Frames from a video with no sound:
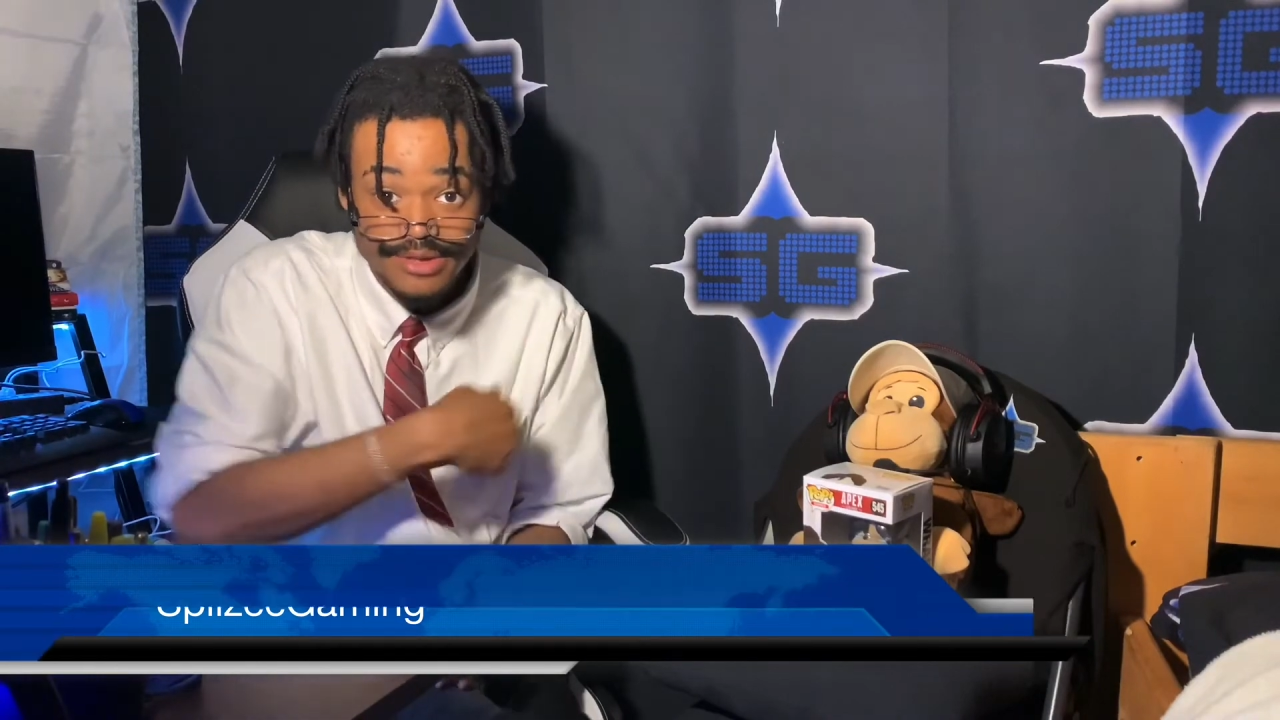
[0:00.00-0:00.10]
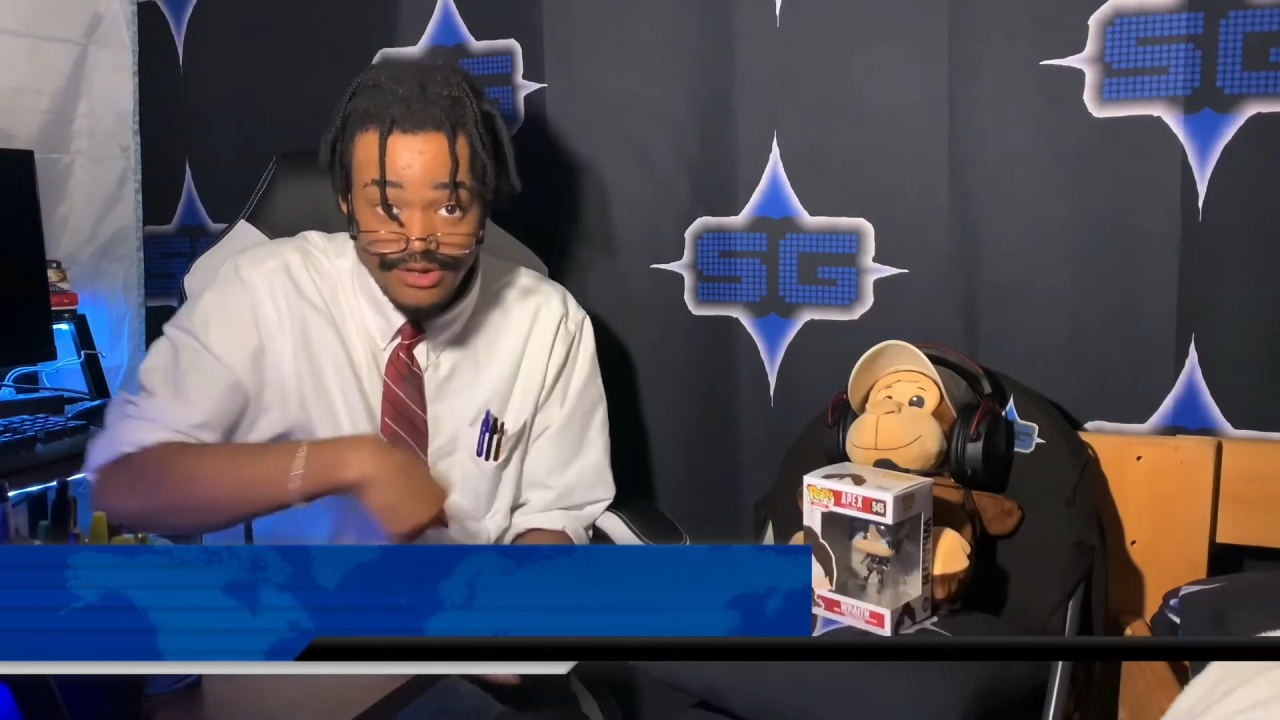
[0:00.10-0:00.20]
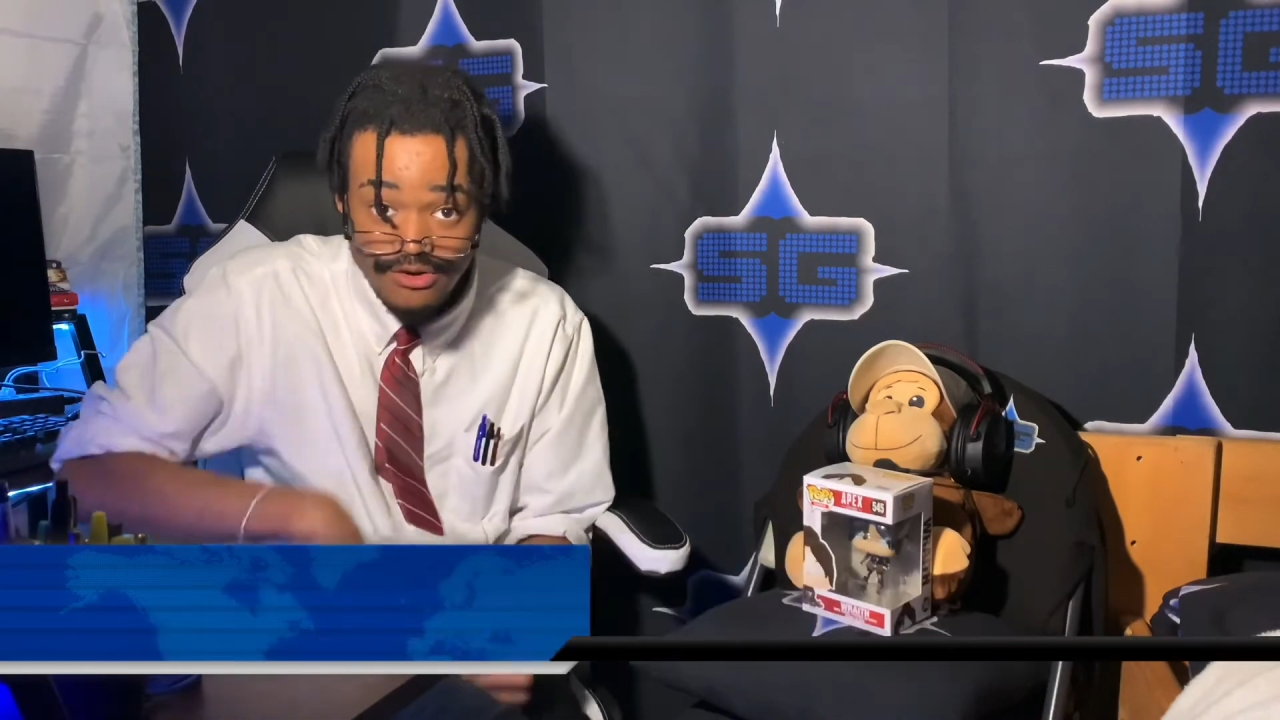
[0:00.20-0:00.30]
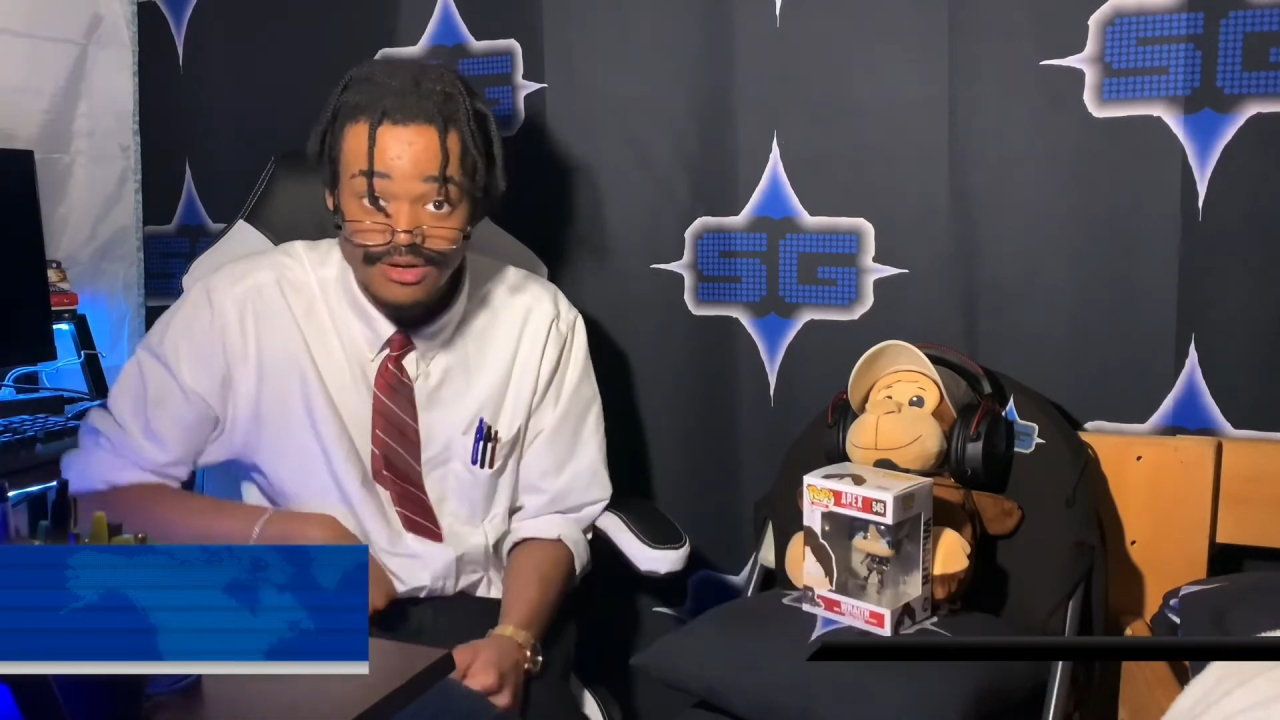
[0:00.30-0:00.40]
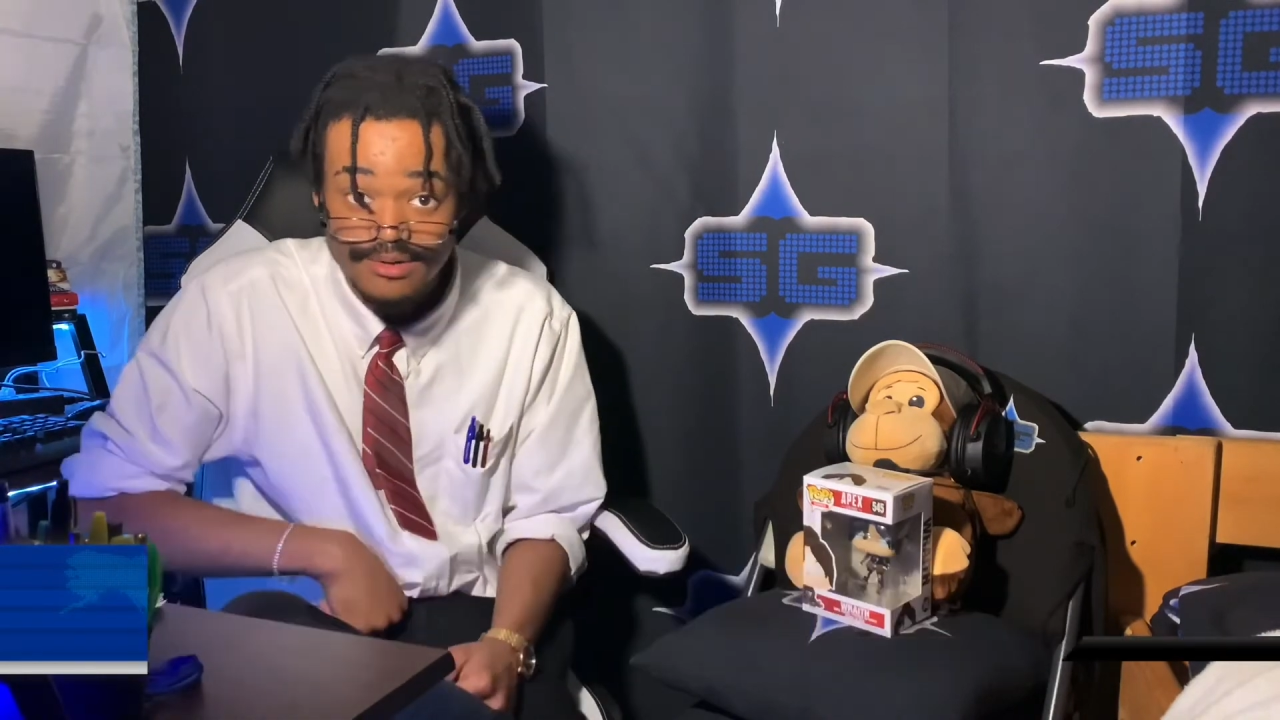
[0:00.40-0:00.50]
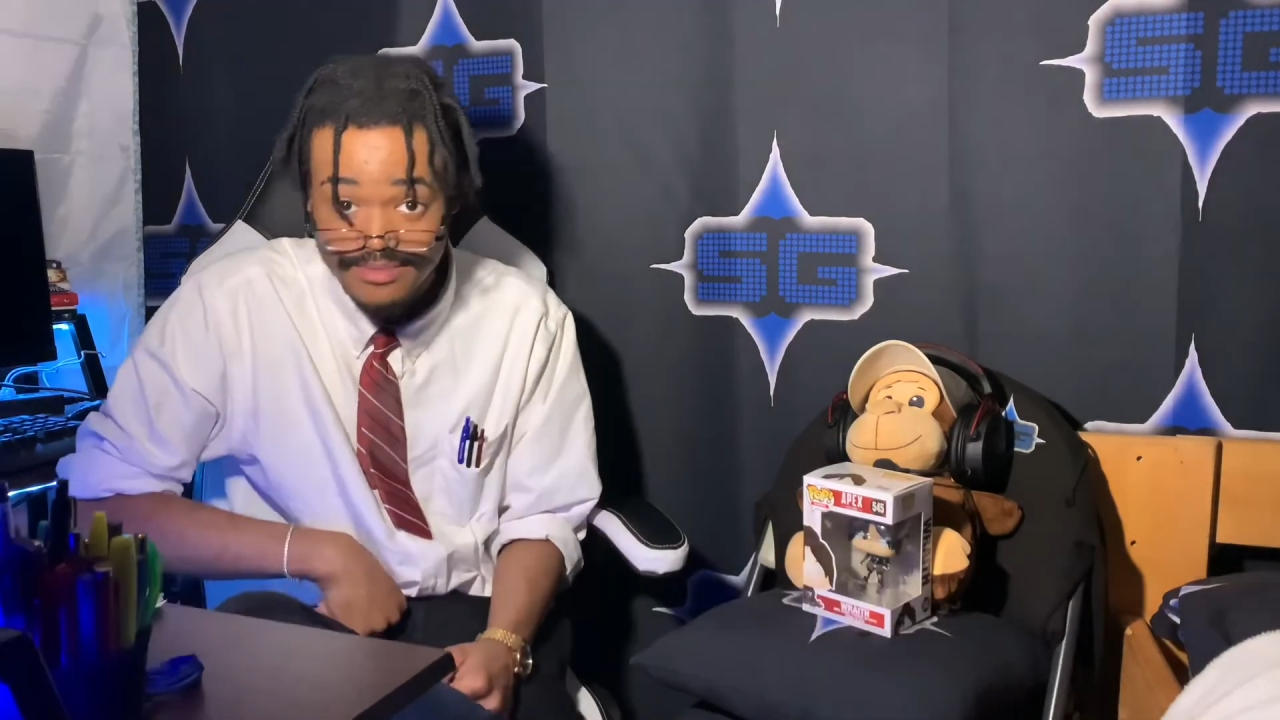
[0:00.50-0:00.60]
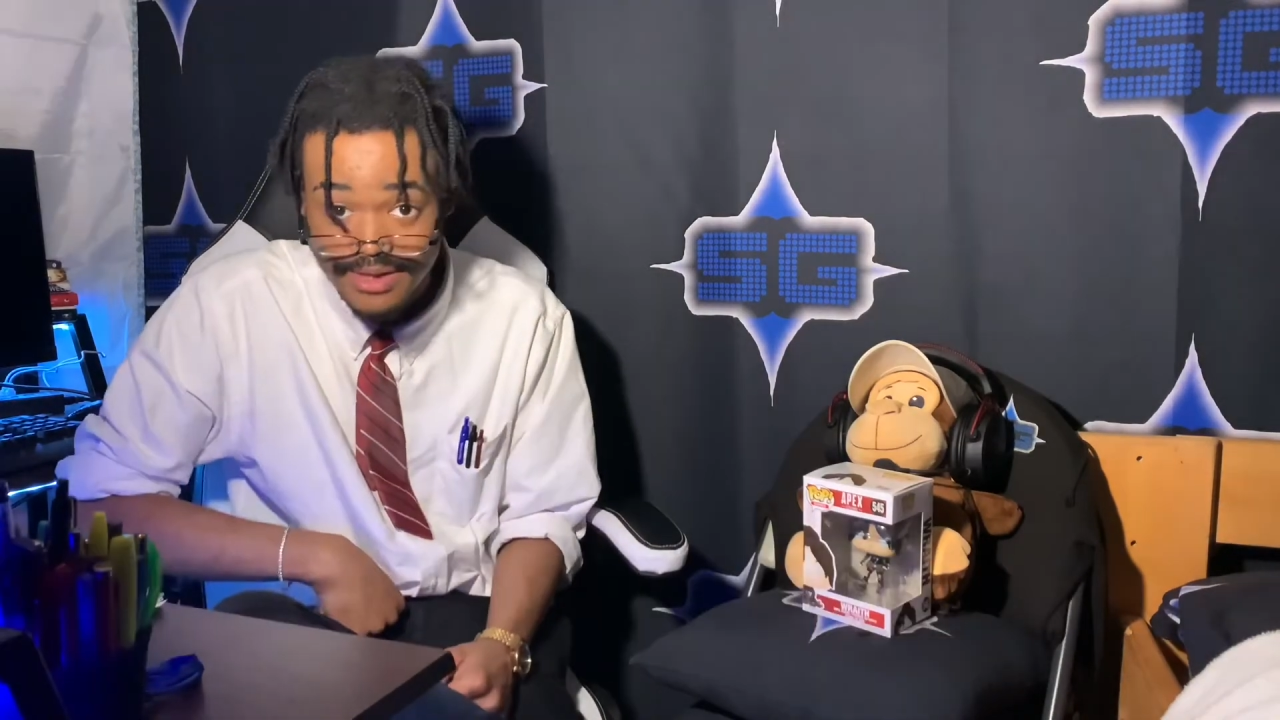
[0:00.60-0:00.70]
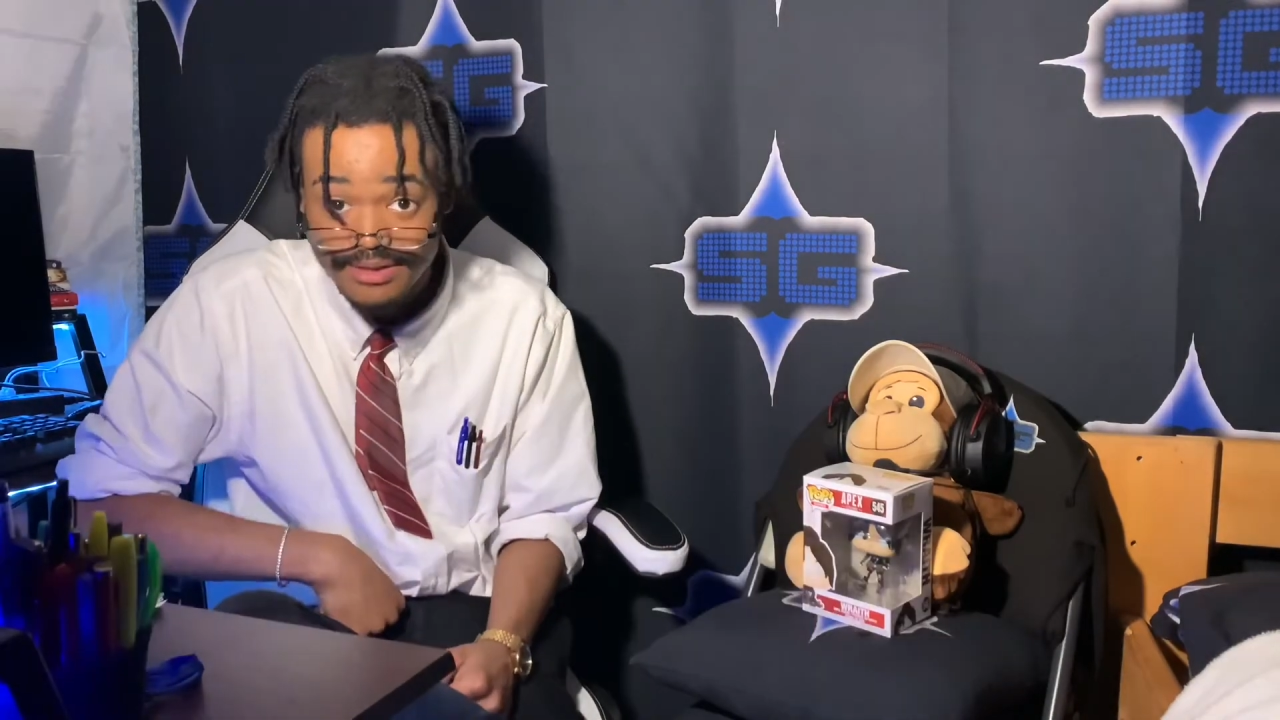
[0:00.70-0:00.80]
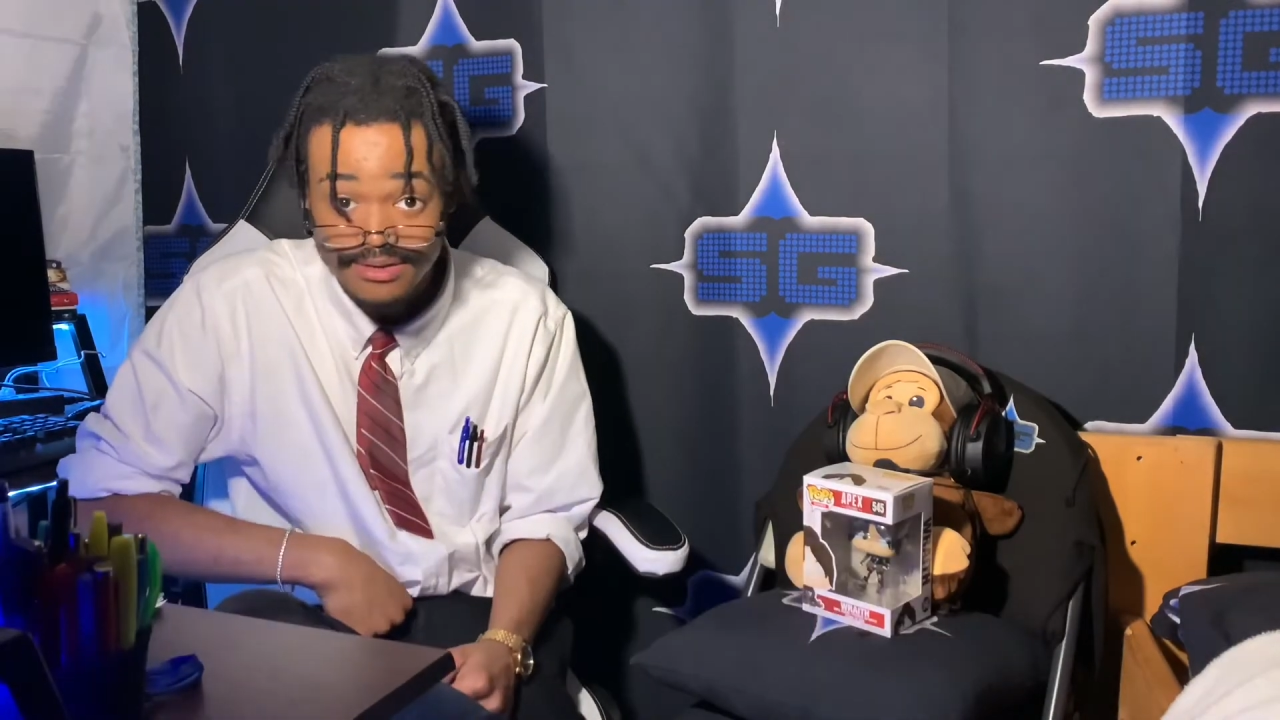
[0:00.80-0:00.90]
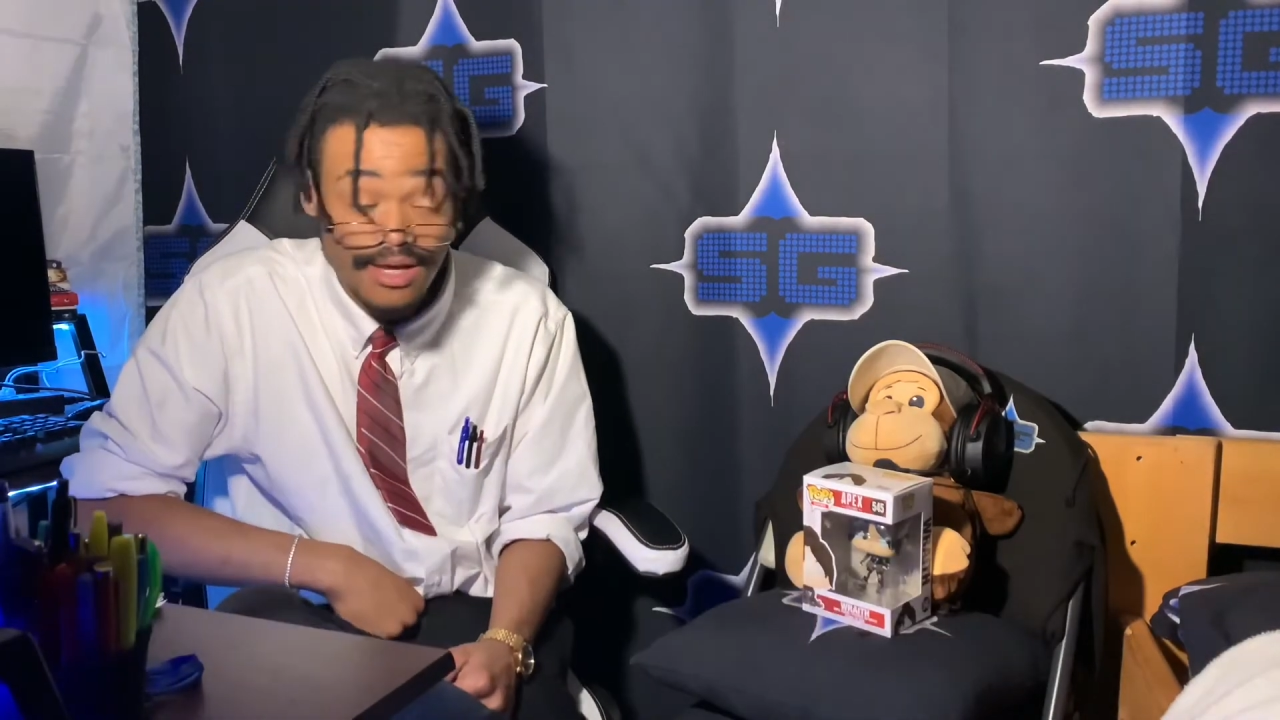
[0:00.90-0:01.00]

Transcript: You know what I'm saying?